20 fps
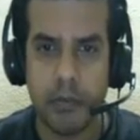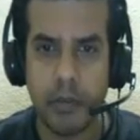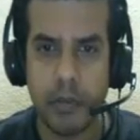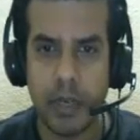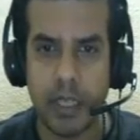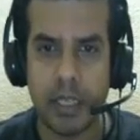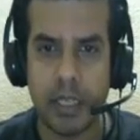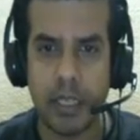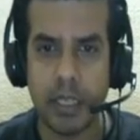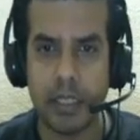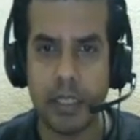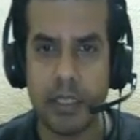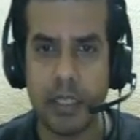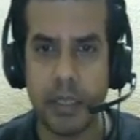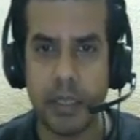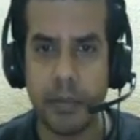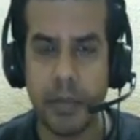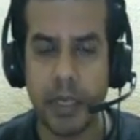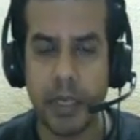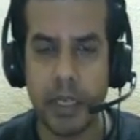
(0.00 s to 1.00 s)
And there's
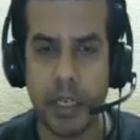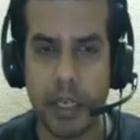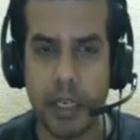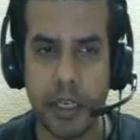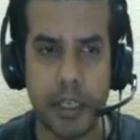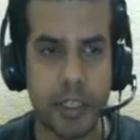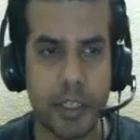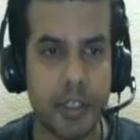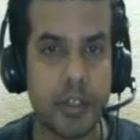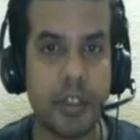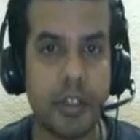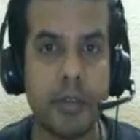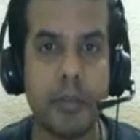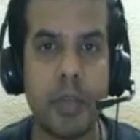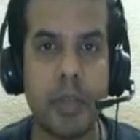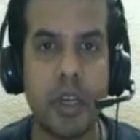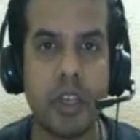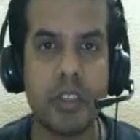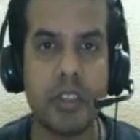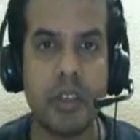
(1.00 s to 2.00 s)
some internet issue
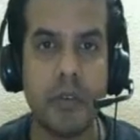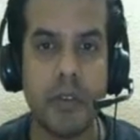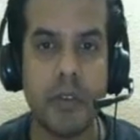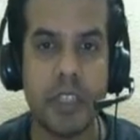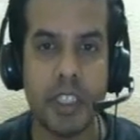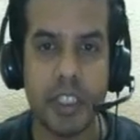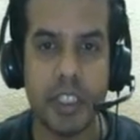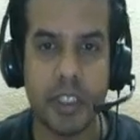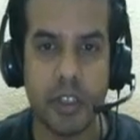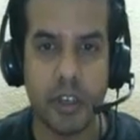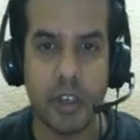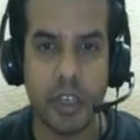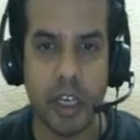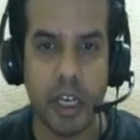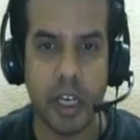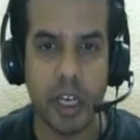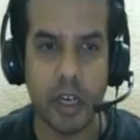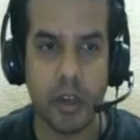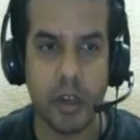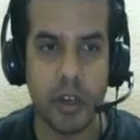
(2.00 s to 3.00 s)
because of which it's not
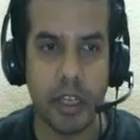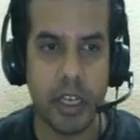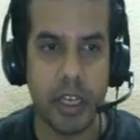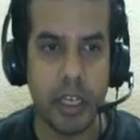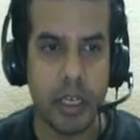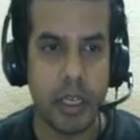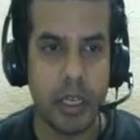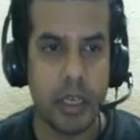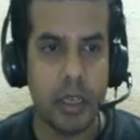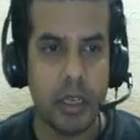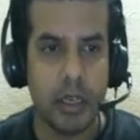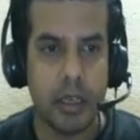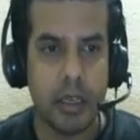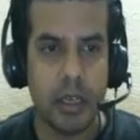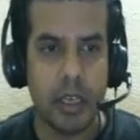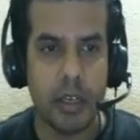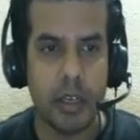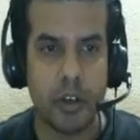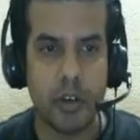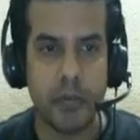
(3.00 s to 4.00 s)
getting loaded.
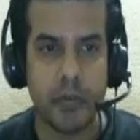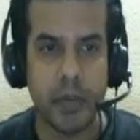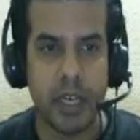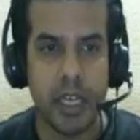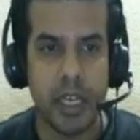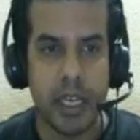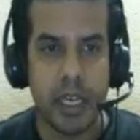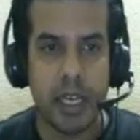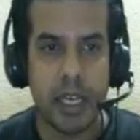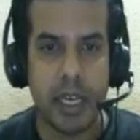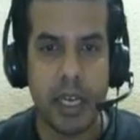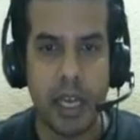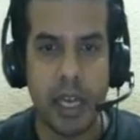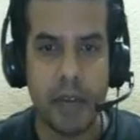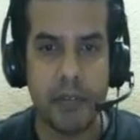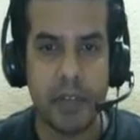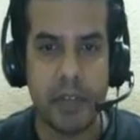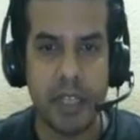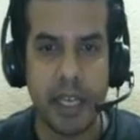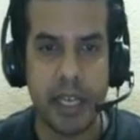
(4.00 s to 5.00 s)
Don't worry. And
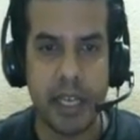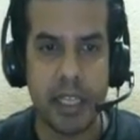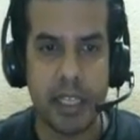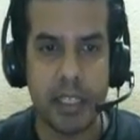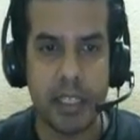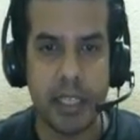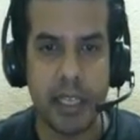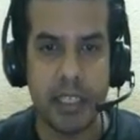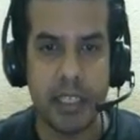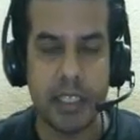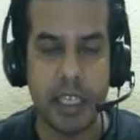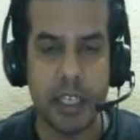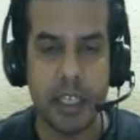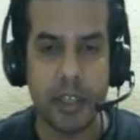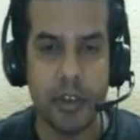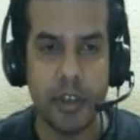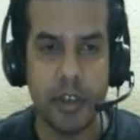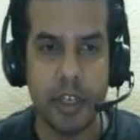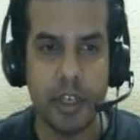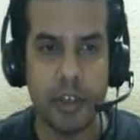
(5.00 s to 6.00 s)
after that, the things that
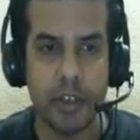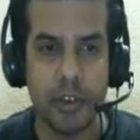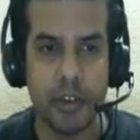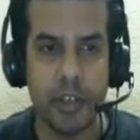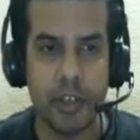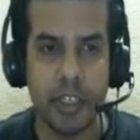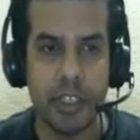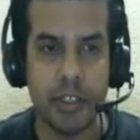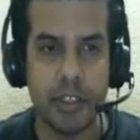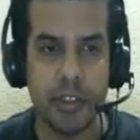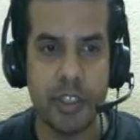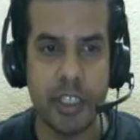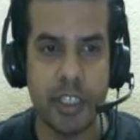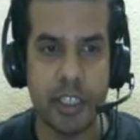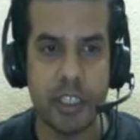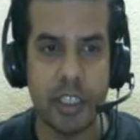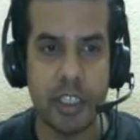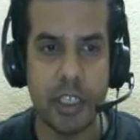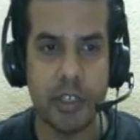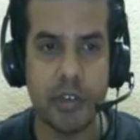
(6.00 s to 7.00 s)
you need to do is you
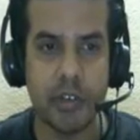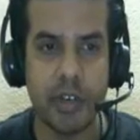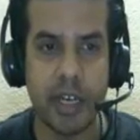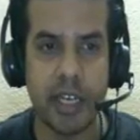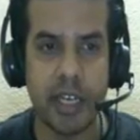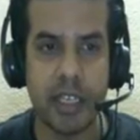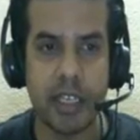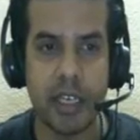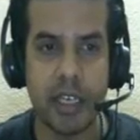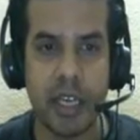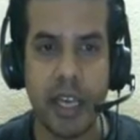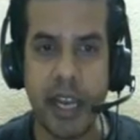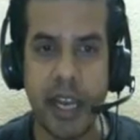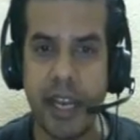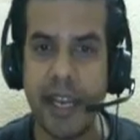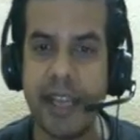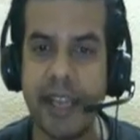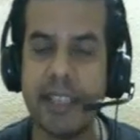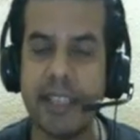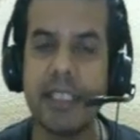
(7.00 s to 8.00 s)
just need to write the
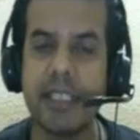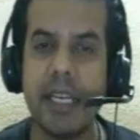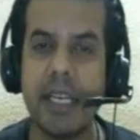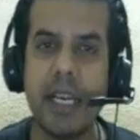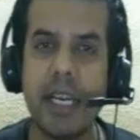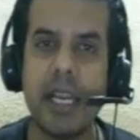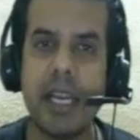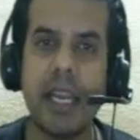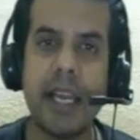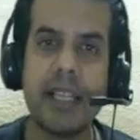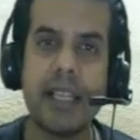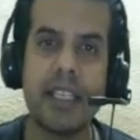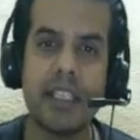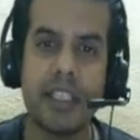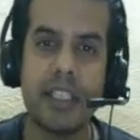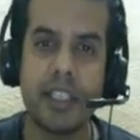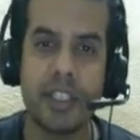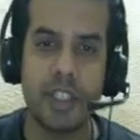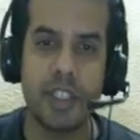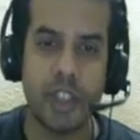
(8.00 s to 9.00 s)
headings. Like this
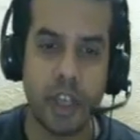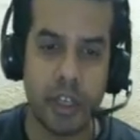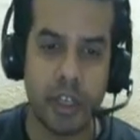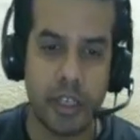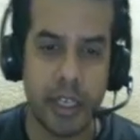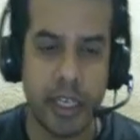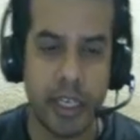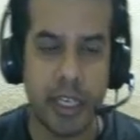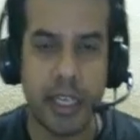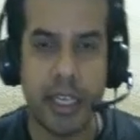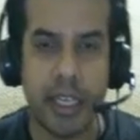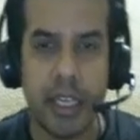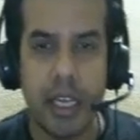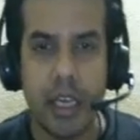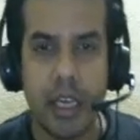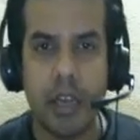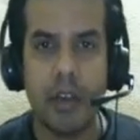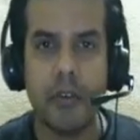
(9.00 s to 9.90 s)
is short heading.